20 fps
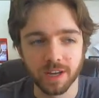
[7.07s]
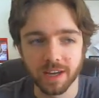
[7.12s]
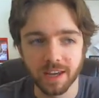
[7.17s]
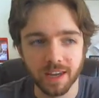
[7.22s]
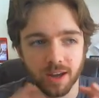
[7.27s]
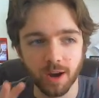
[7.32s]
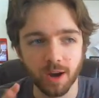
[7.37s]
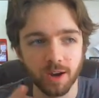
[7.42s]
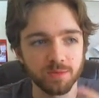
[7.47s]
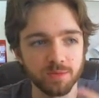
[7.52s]

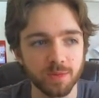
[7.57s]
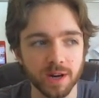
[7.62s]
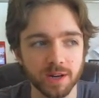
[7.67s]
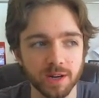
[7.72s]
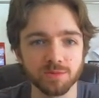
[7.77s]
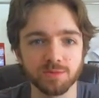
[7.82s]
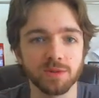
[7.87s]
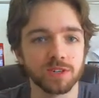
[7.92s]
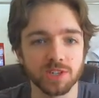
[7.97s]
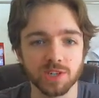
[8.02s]
aka Off
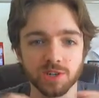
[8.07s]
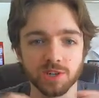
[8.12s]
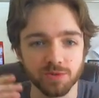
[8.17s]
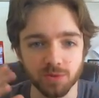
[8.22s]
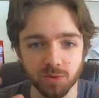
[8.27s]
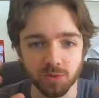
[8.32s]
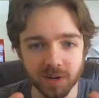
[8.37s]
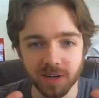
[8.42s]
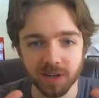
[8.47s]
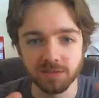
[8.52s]
Michael's
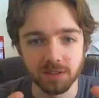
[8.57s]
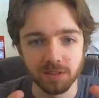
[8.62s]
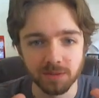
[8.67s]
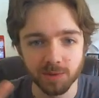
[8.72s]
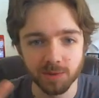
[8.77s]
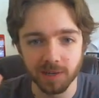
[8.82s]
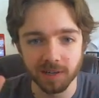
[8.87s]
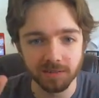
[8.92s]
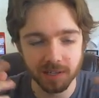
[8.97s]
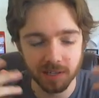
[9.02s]
Bookshelf, or whatever
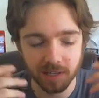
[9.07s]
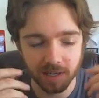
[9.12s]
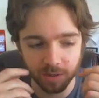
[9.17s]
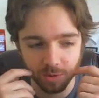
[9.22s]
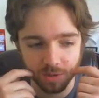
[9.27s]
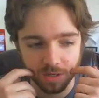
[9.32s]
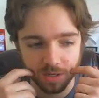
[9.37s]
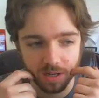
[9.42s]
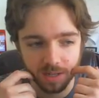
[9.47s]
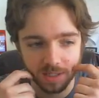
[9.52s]
the hell
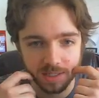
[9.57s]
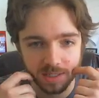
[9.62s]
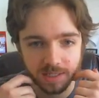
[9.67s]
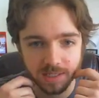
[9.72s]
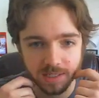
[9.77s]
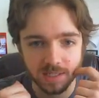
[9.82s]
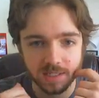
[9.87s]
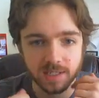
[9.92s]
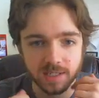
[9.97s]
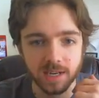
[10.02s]
we're calling
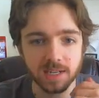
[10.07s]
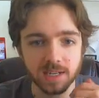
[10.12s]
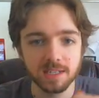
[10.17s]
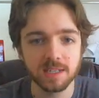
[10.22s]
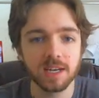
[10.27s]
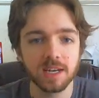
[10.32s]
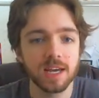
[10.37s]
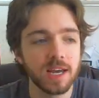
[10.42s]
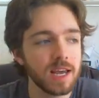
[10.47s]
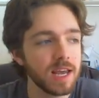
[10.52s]
it these days.